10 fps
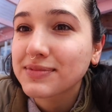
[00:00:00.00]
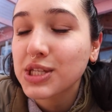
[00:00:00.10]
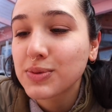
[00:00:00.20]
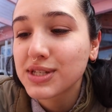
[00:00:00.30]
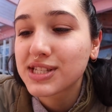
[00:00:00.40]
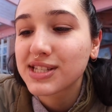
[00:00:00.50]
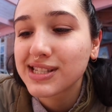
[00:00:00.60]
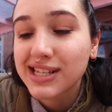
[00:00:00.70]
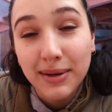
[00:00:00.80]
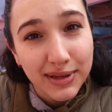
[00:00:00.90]
this one's
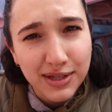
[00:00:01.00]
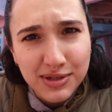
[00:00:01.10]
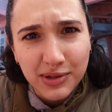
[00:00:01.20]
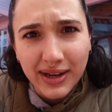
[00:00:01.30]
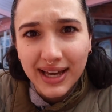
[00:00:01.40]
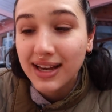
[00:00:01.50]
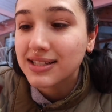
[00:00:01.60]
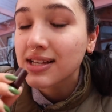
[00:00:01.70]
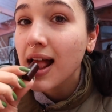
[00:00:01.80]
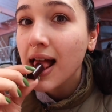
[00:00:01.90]
gonna be yuzu, I guess.